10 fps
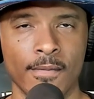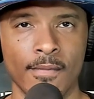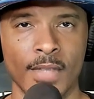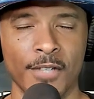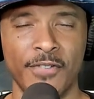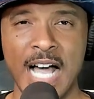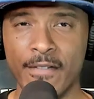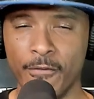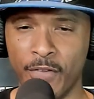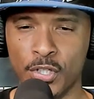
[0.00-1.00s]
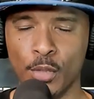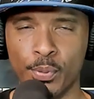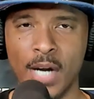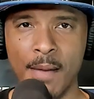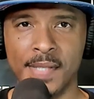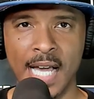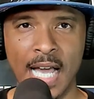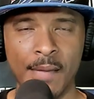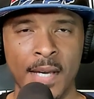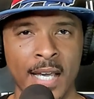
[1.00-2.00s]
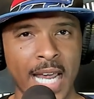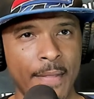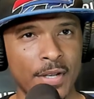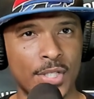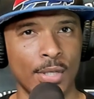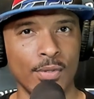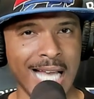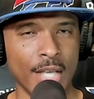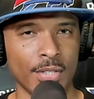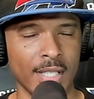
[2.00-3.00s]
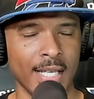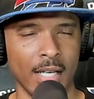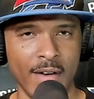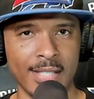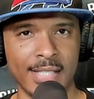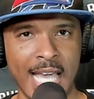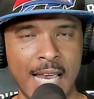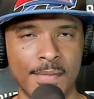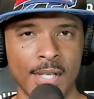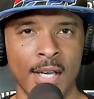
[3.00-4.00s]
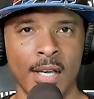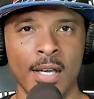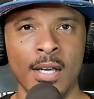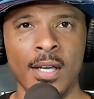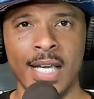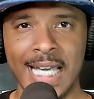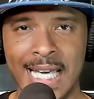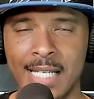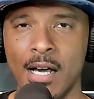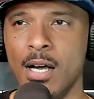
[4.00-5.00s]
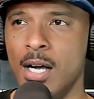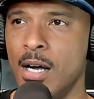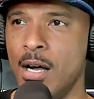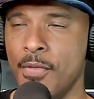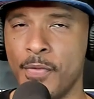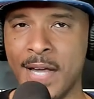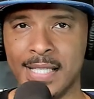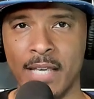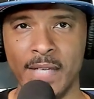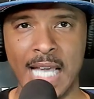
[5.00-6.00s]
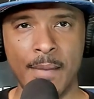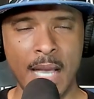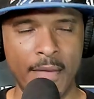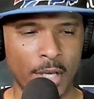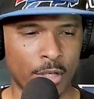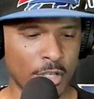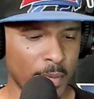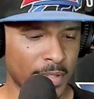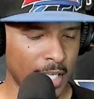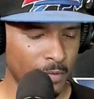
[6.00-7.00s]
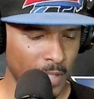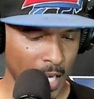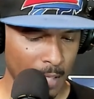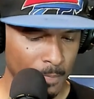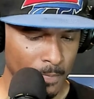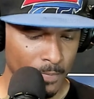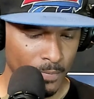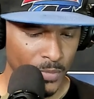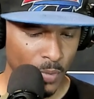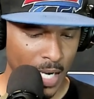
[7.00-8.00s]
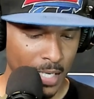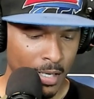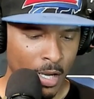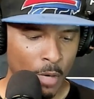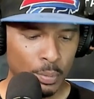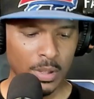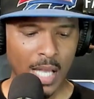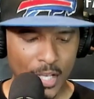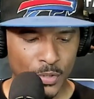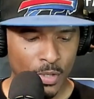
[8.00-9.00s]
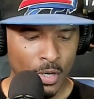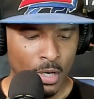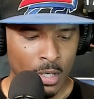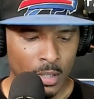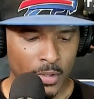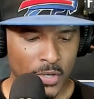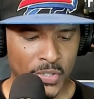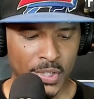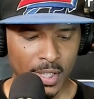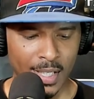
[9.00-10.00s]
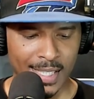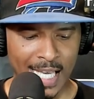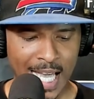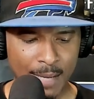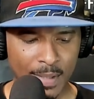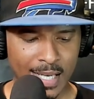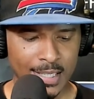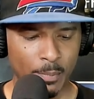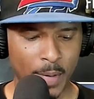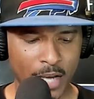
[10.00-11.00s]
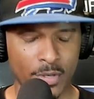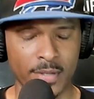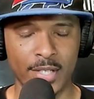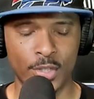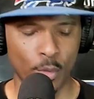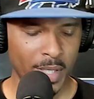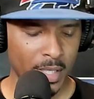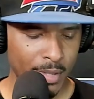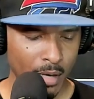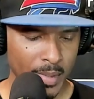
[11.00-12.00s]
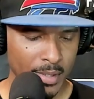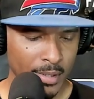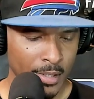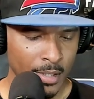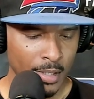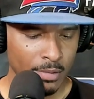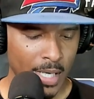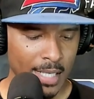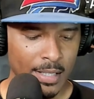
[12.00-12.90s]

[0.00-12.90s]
5 official prime time and then 2 nationally televised games in the Thanksgiving game and the Christmas Eve game. Right? Plus, there's still a game against the Patriots that's to be determined, right?